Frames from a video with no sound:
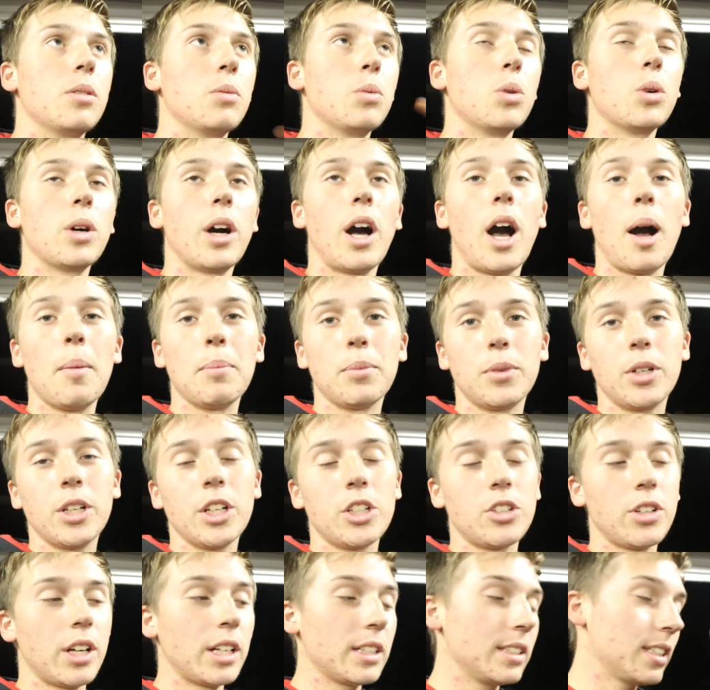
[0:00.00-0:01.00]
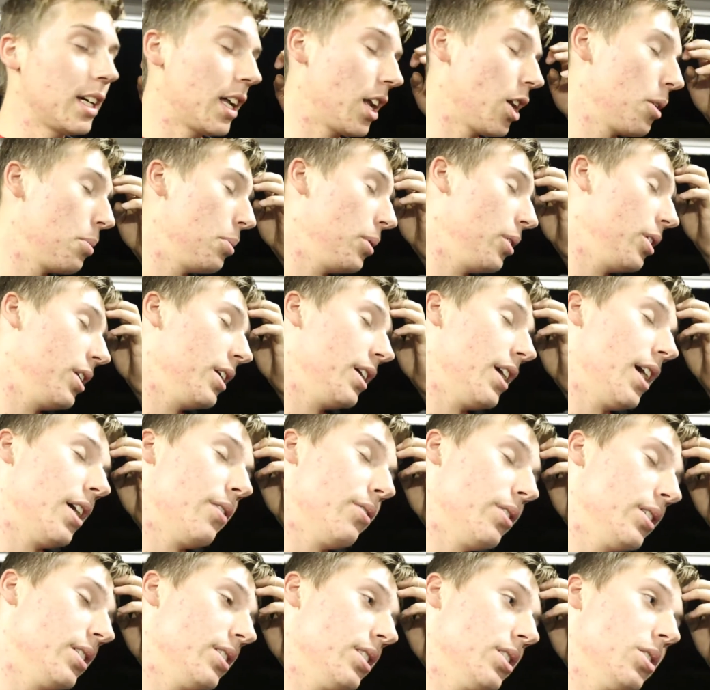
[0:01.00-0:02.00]
well, I'm going to try to start uploading
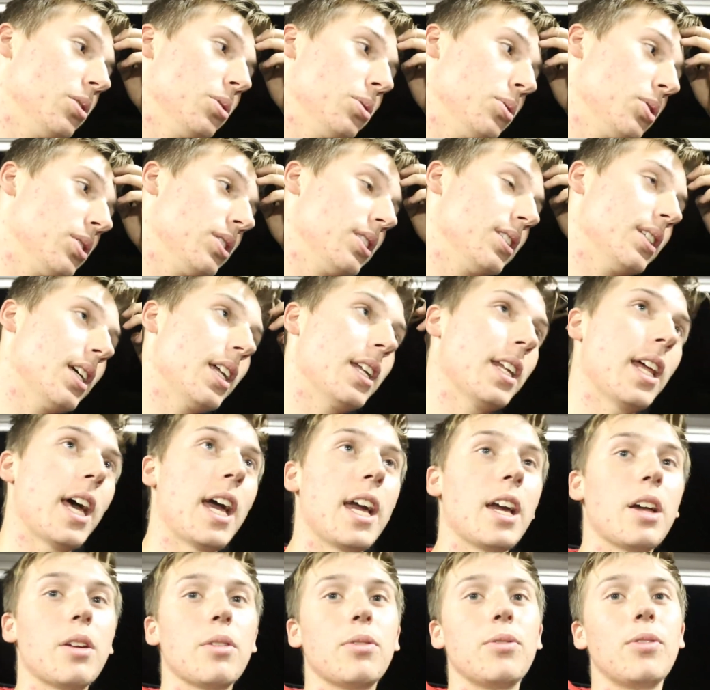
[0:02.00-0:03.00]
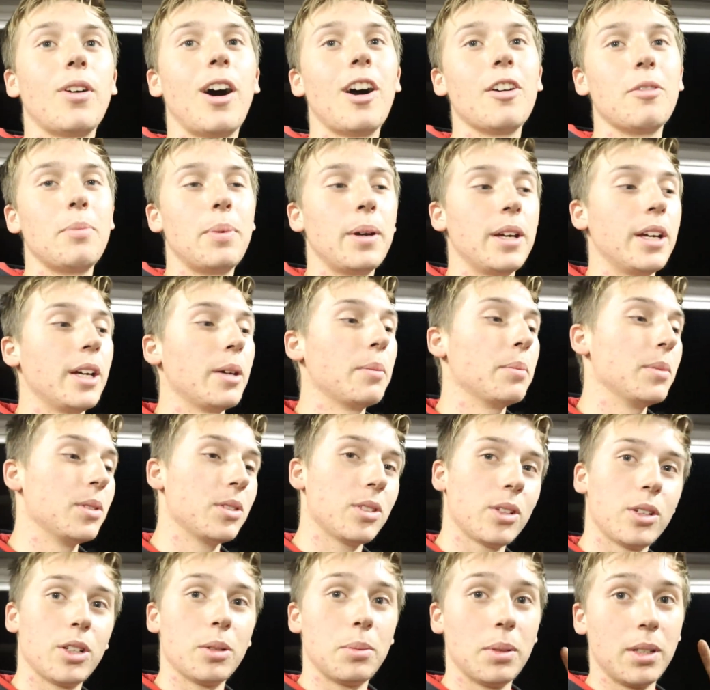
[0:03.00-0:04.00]
every single Sunday at five P M
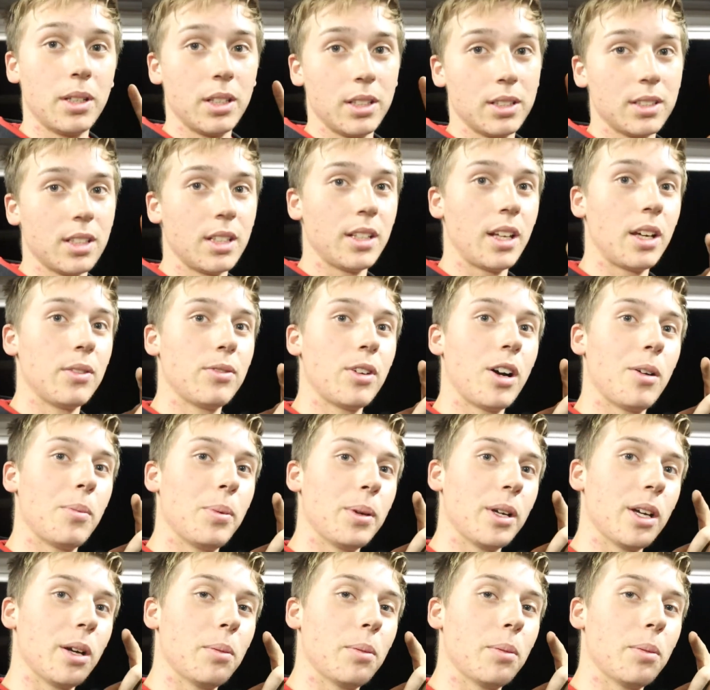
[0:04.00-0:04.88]
So it'll be Sunday five P